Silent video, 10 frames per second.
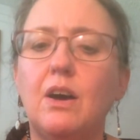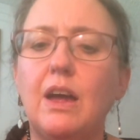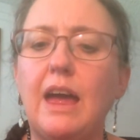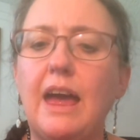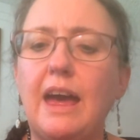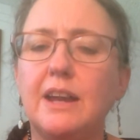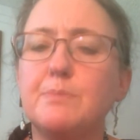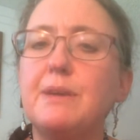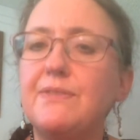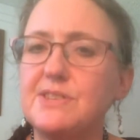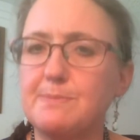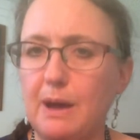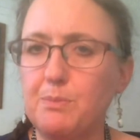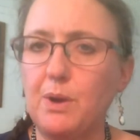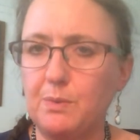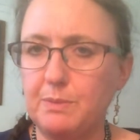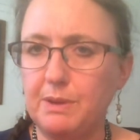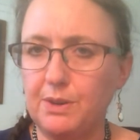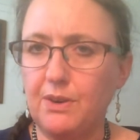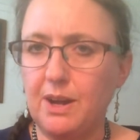And beef is about 0.1
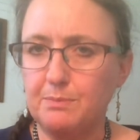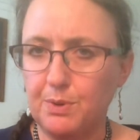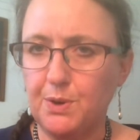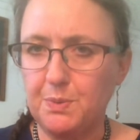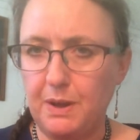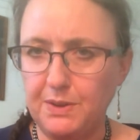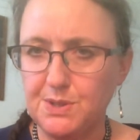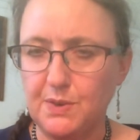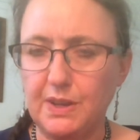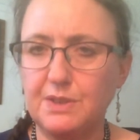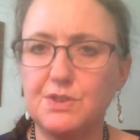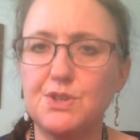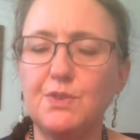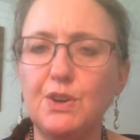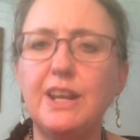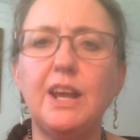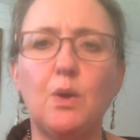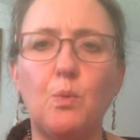milligram per 3-ounce serving. So if you're getting a